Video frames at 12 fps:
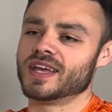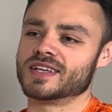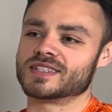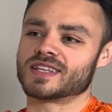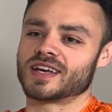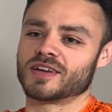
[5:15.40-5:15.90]

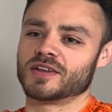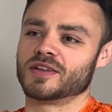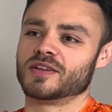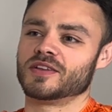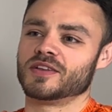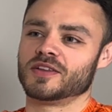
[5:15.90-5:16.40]
Is that,
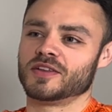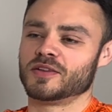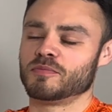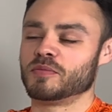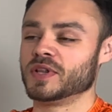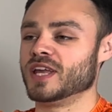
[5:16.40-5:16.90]

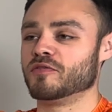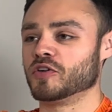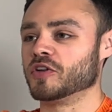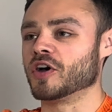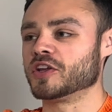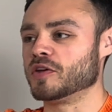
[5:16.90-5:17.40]
believe it or
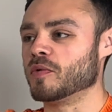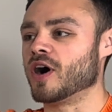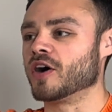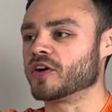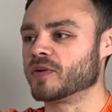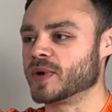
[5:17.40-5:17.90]
not, you
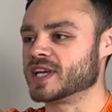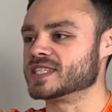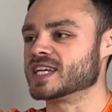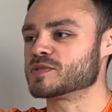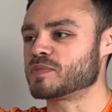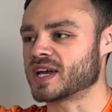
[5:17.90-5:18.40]
are going to
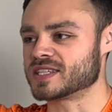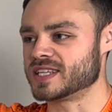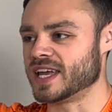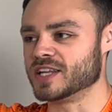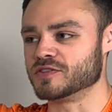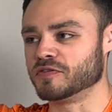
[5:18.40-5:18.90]
exist past the
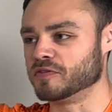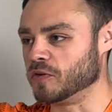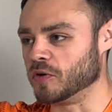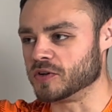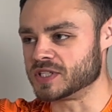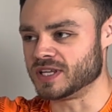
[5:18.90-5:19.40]
age of
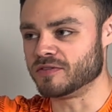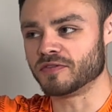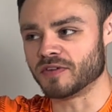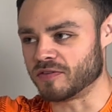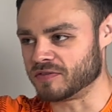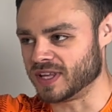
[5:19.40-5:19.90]
40,
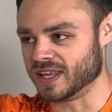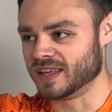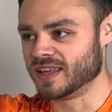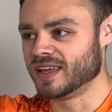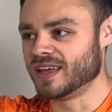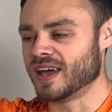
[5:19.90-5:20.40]
50.
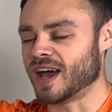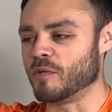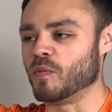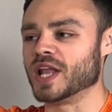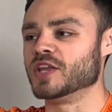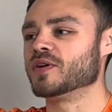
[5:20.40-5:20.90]

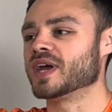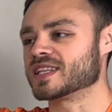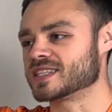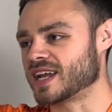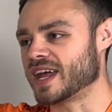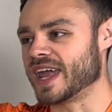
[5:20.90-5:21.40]
And when you get
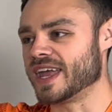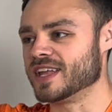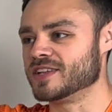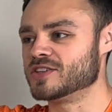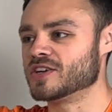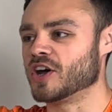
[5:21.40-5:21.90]
to that
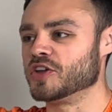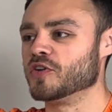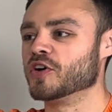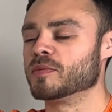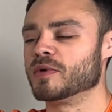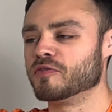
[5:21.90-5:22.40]
age, are you
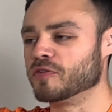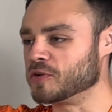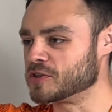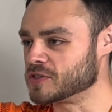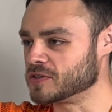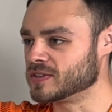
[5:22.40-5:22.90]
going to be
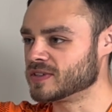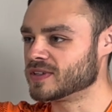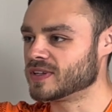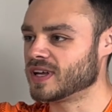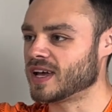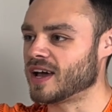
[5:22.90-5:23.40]
functional?
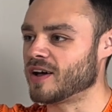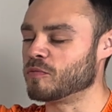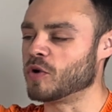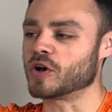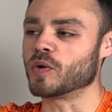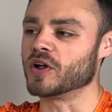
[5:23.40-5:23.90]

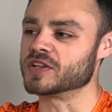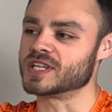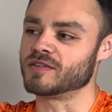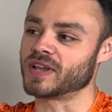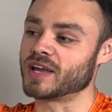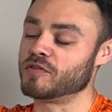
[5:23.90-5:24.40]
What quality
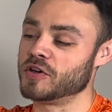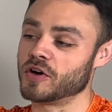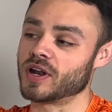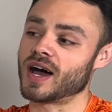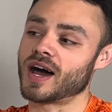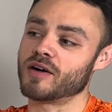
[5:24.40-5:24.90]
of life are you
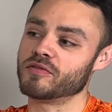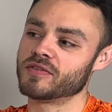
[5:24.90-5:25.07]
going to have?